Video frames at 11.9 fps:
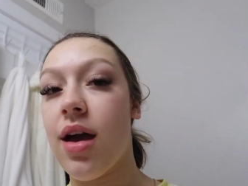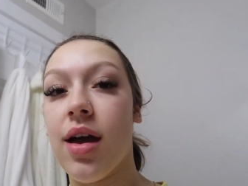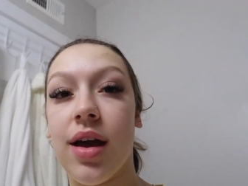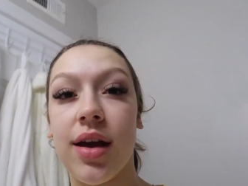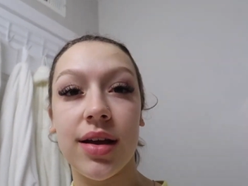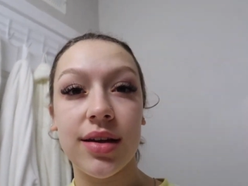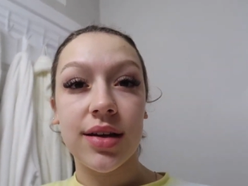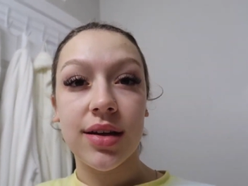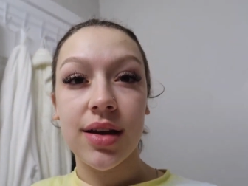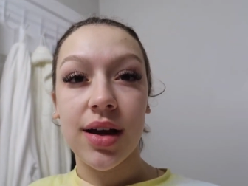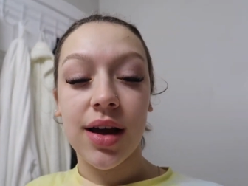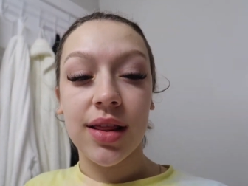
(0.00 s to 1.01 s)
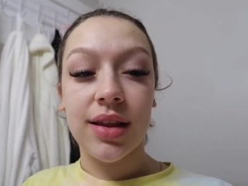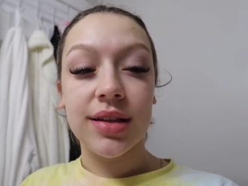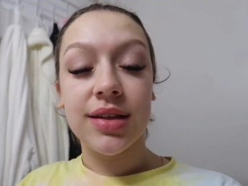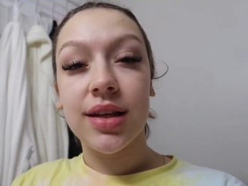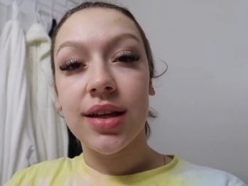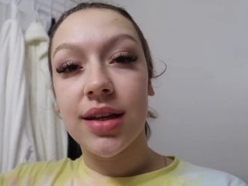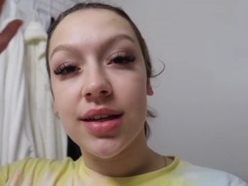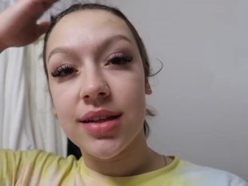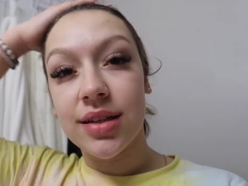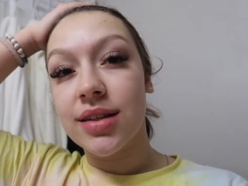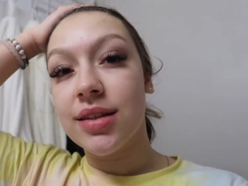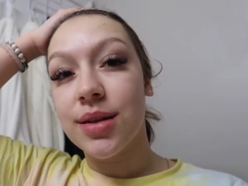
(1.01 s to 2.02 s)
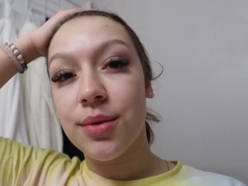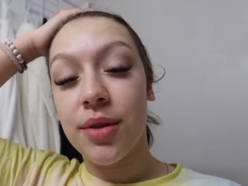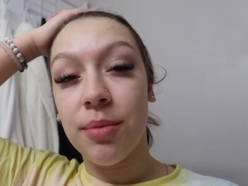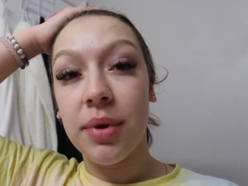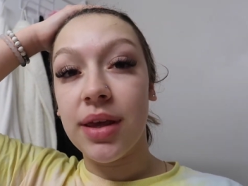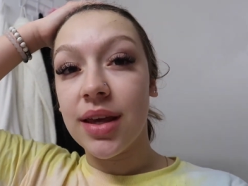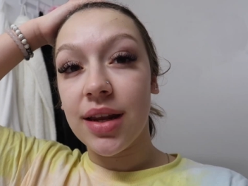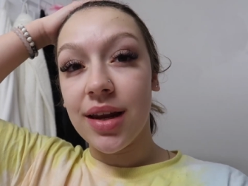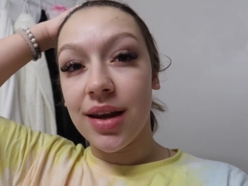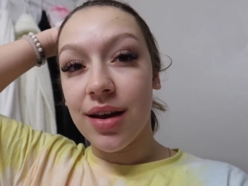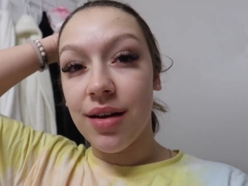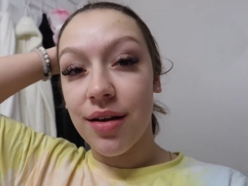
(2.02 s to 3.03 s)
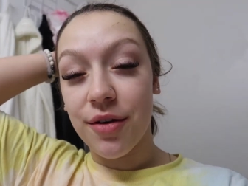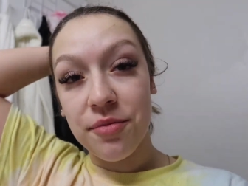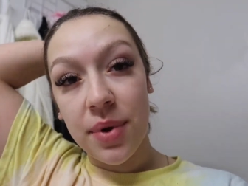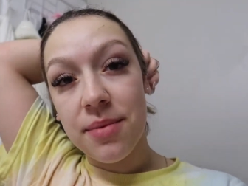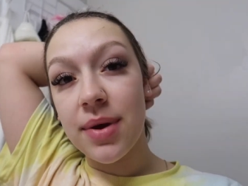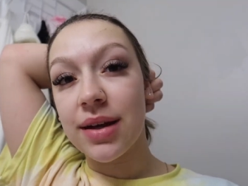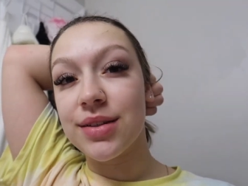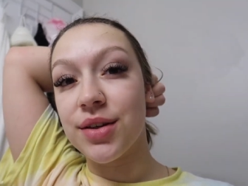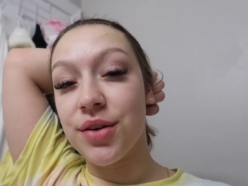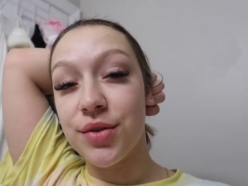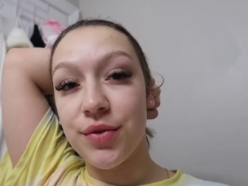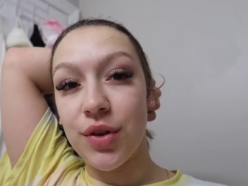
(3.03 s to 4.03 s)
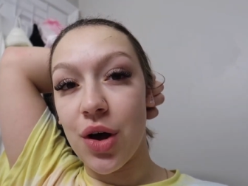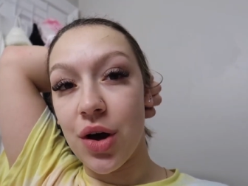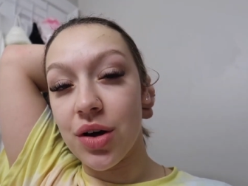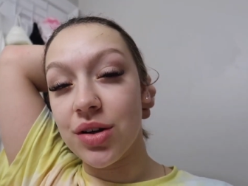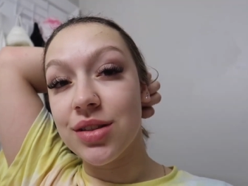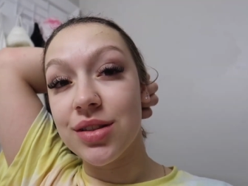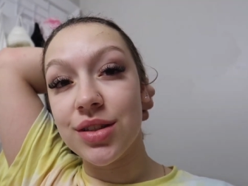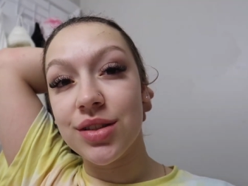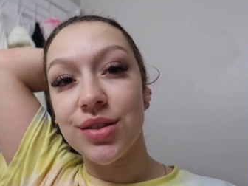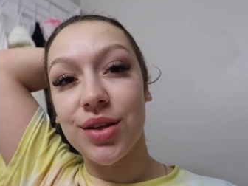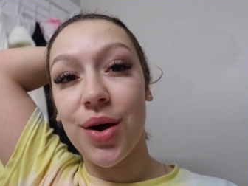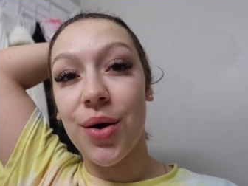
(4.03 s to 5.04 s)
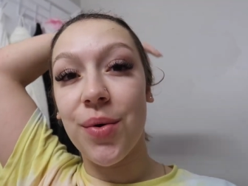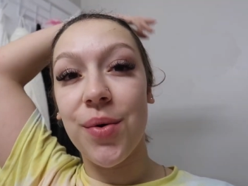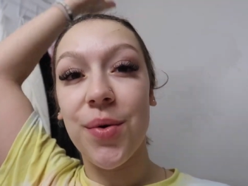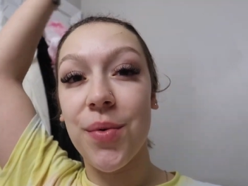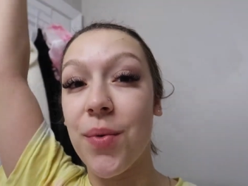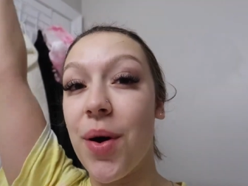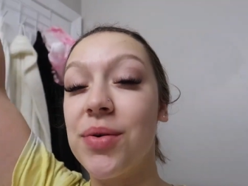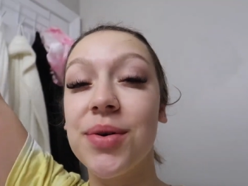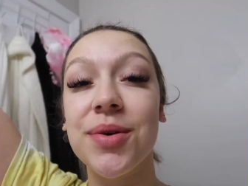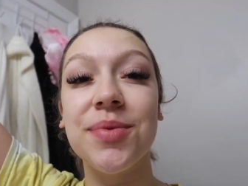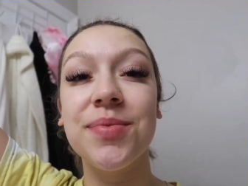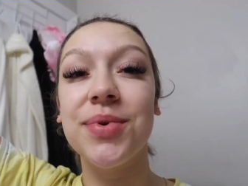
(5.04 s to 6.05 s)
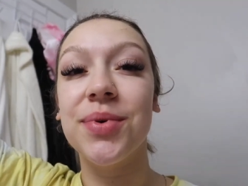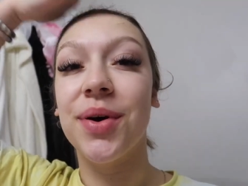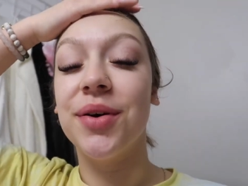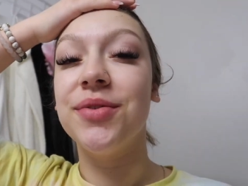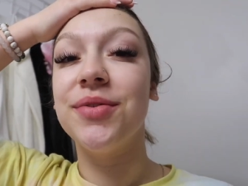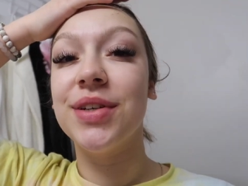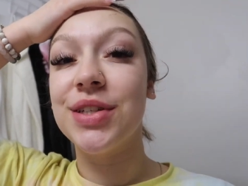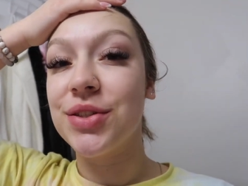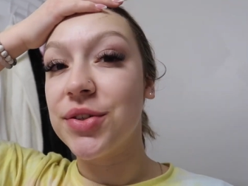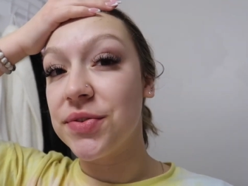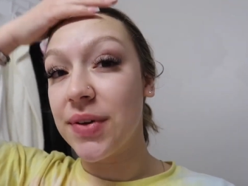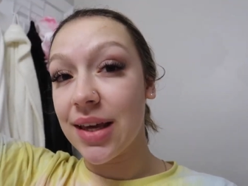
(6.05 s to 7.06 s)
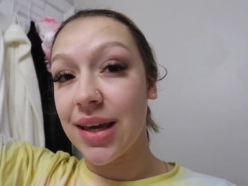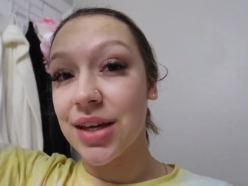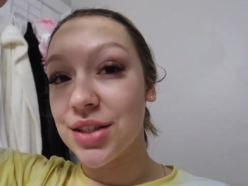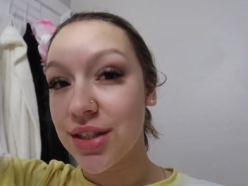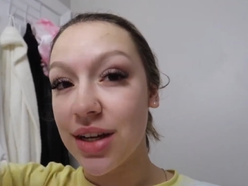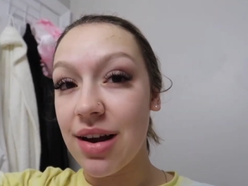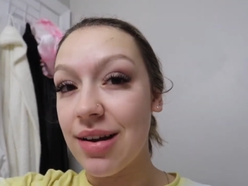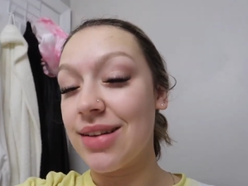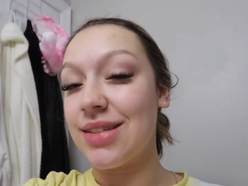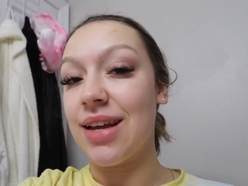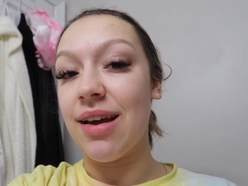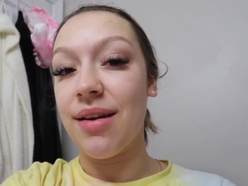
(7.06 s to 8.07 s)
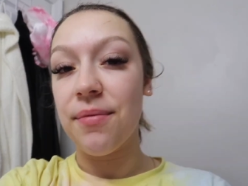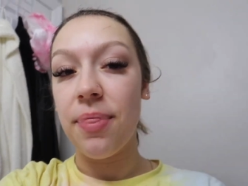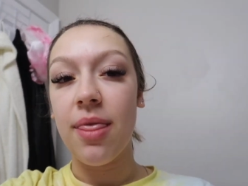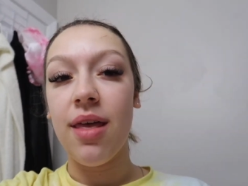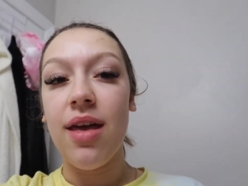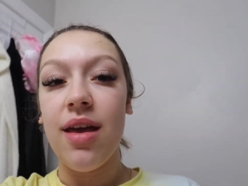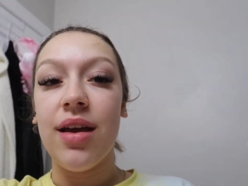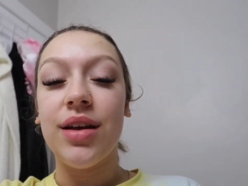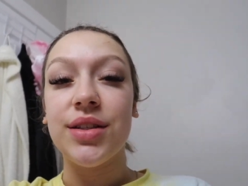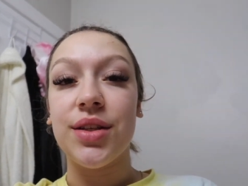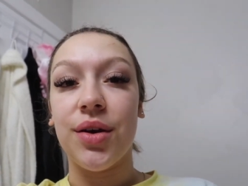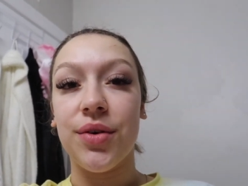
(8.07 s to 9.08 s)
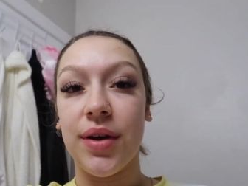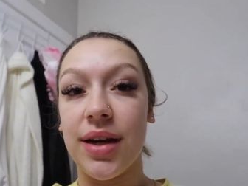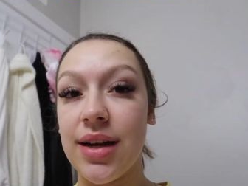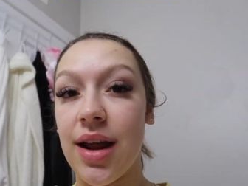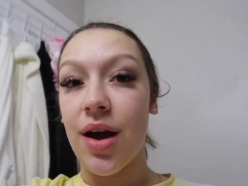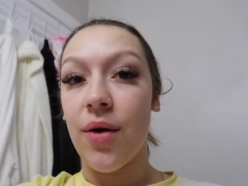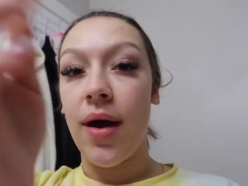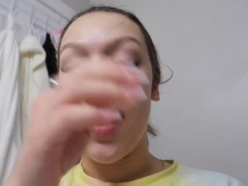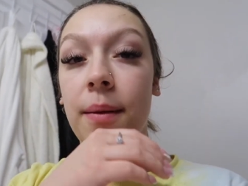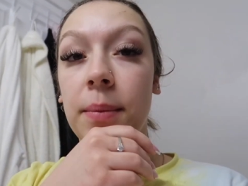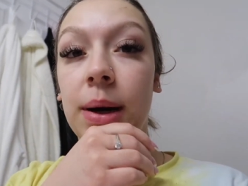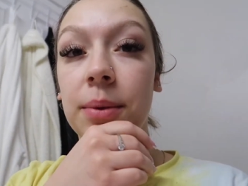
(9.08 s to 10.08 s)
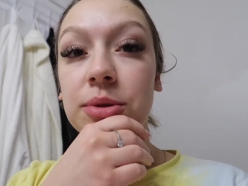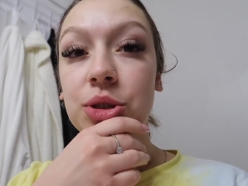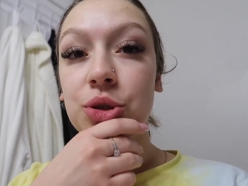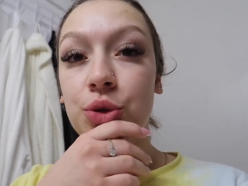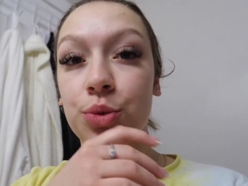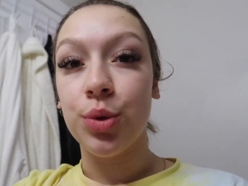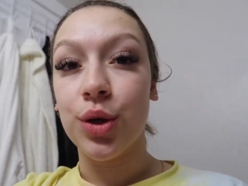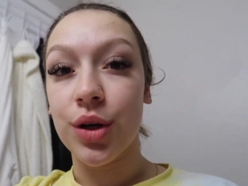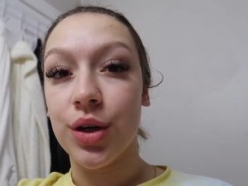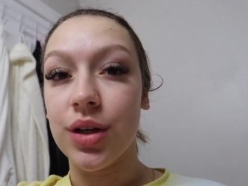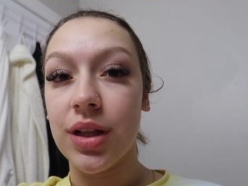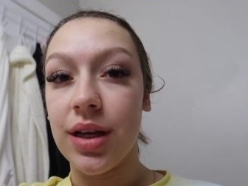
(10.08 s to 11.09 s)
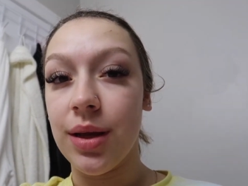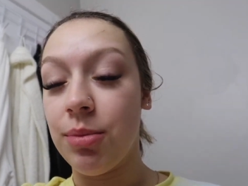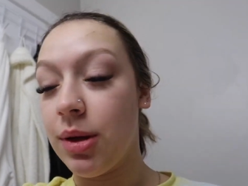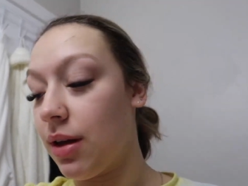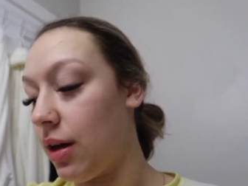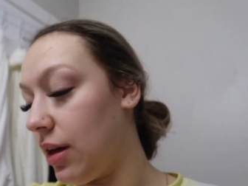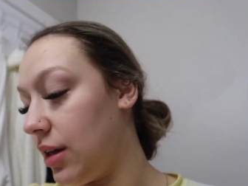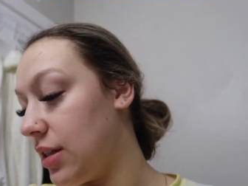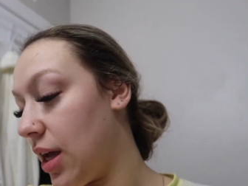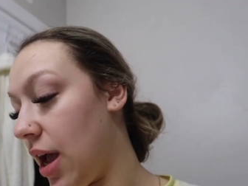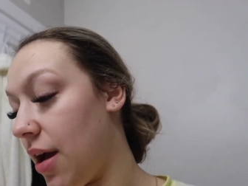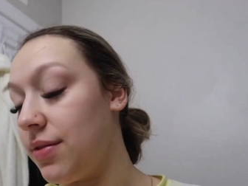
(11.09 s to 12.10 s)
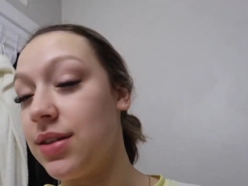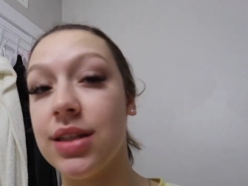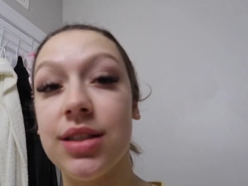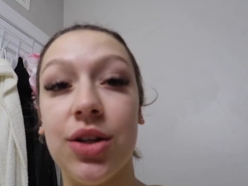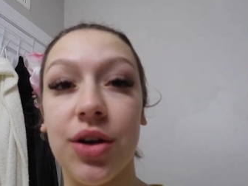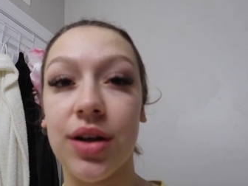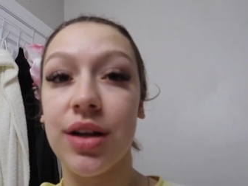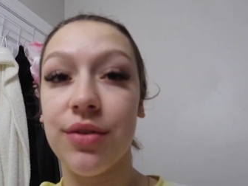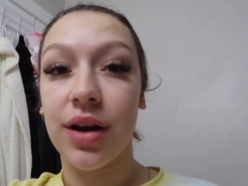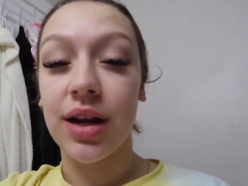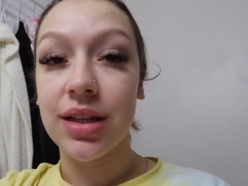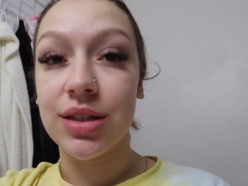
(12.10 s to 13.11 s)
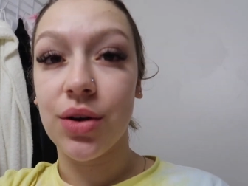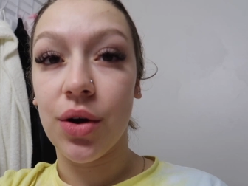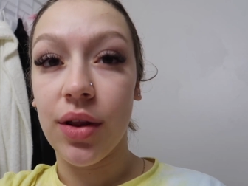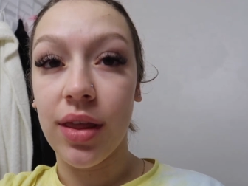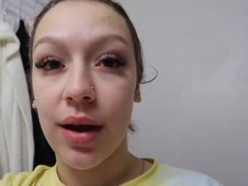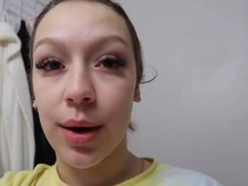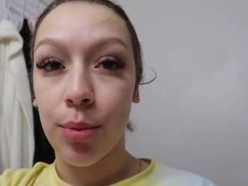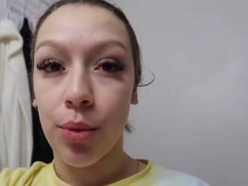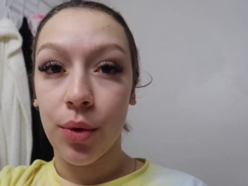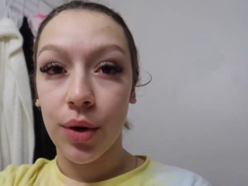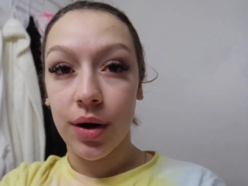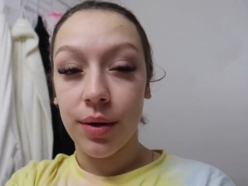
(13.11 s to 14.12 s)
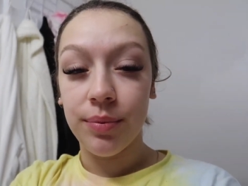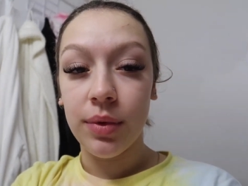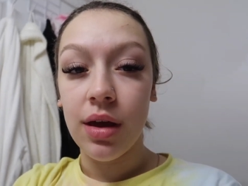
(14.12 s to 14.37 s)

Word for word: and this is the beginning of my Mexico vlogs so welcome to official vacation content so right now I am up super early because I have to start getting ready to go to the airport.